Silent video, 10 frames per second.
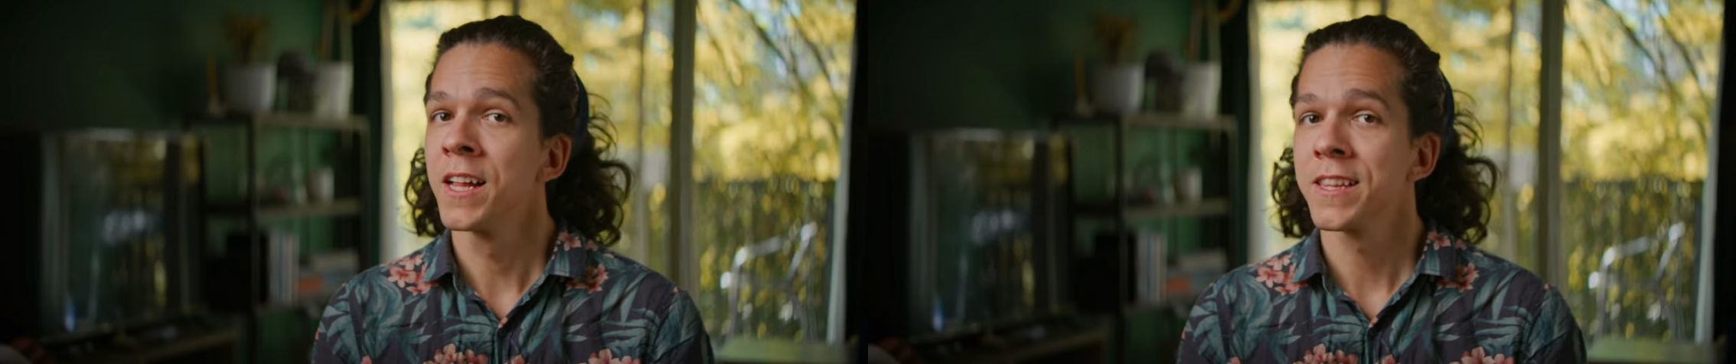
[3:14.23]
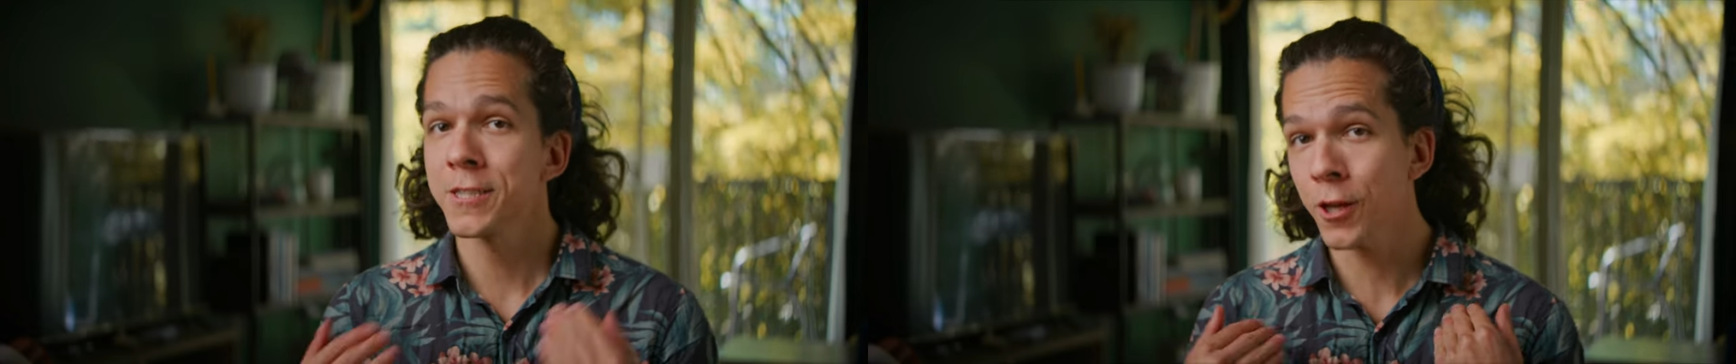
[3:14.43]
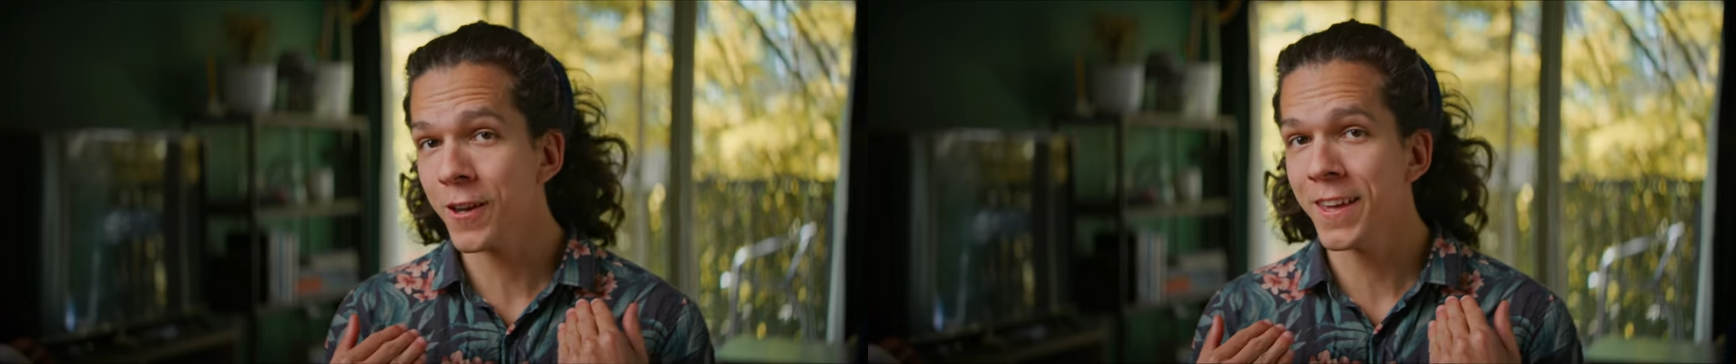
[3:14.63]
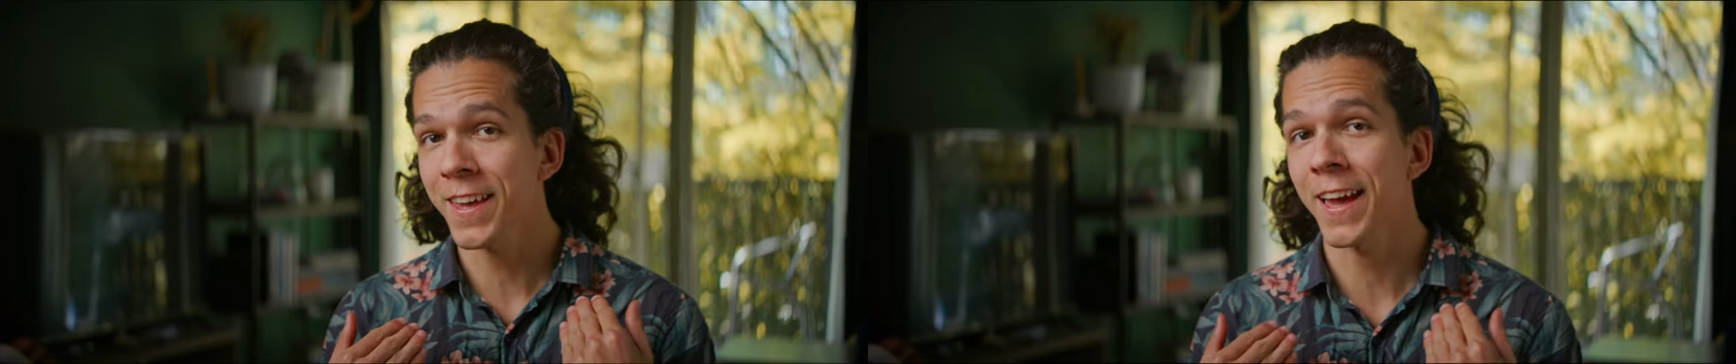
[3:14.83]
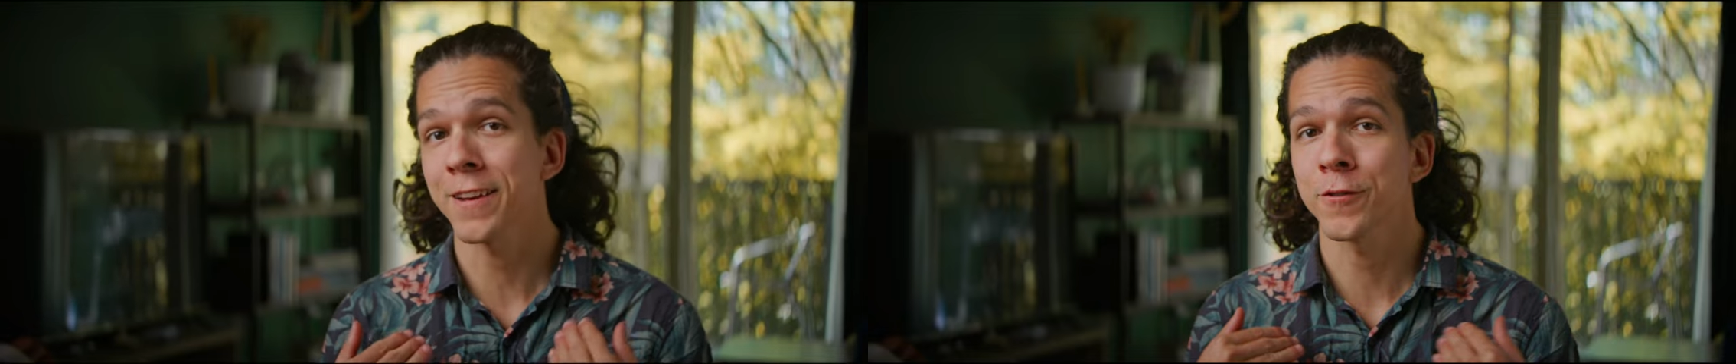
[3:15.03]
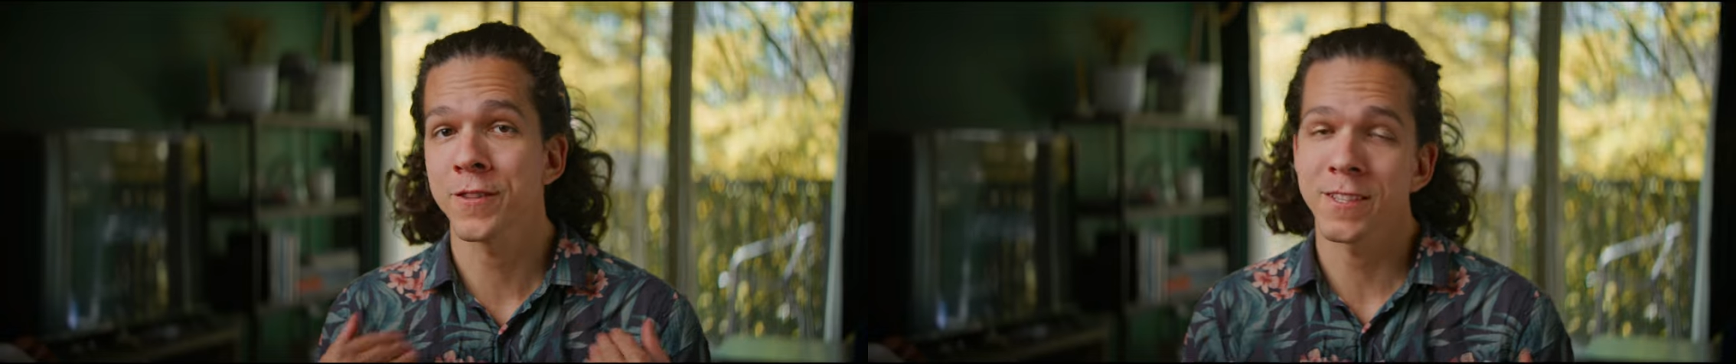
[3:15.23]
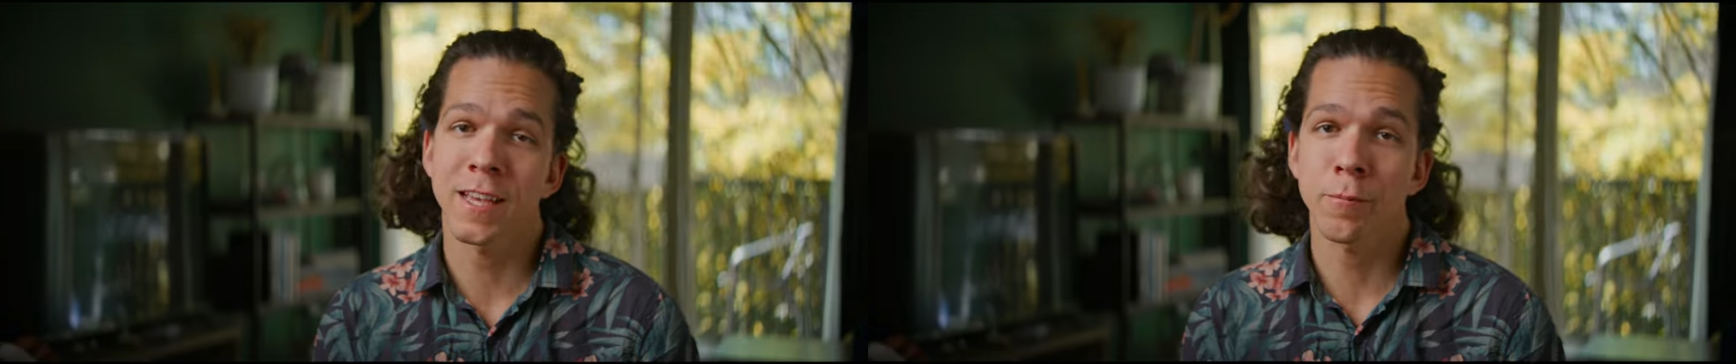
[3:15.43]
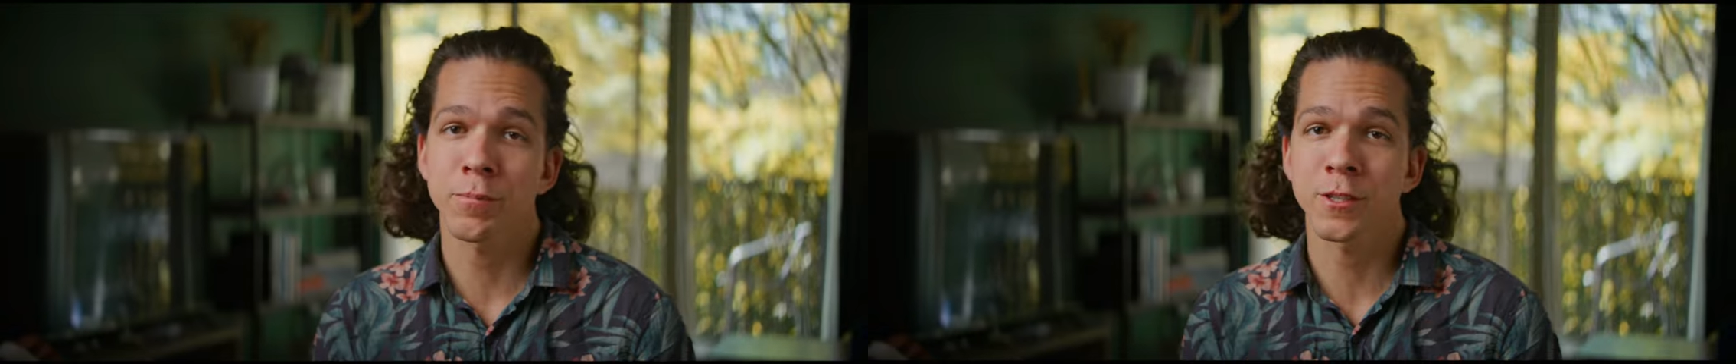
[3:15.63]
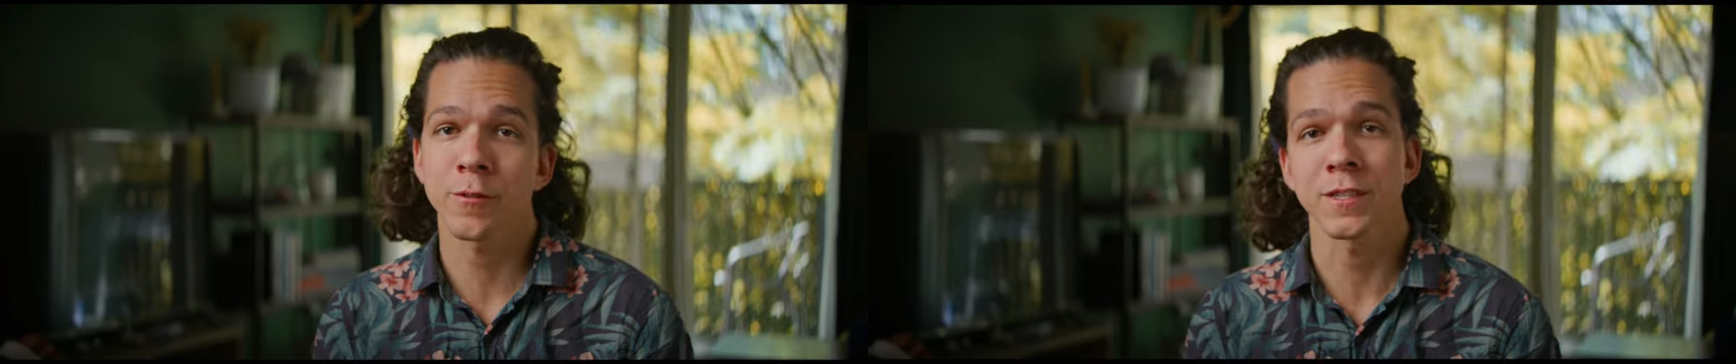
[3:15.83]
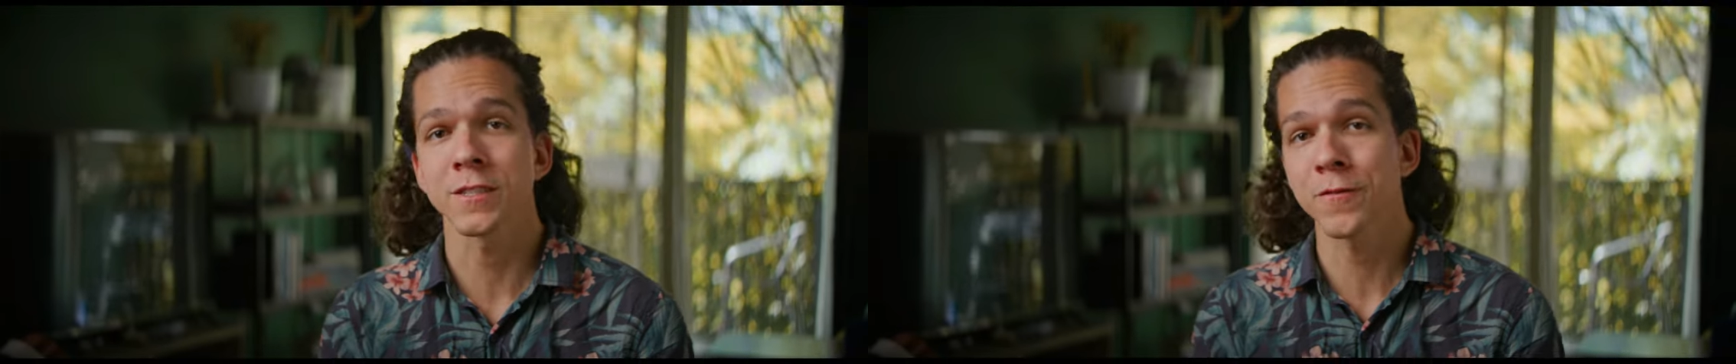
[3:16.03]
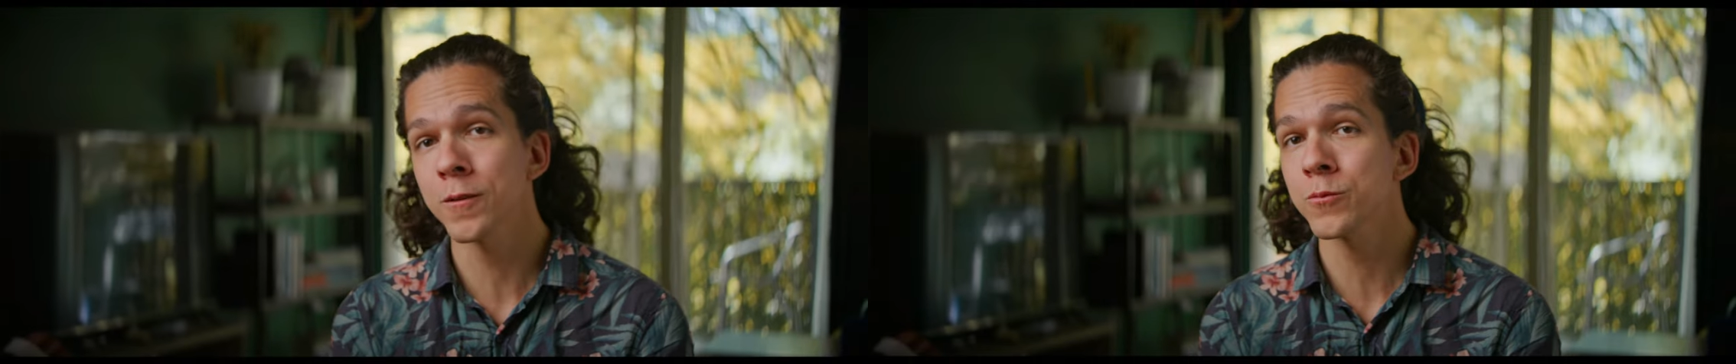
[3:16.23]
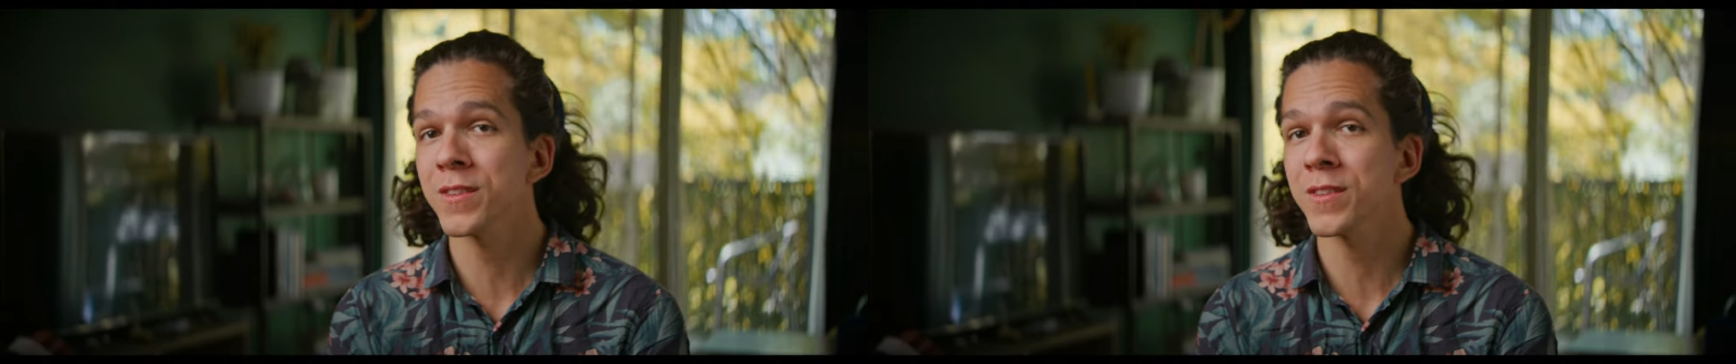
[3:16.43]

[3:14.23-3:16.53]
The talking head for this episode is filmed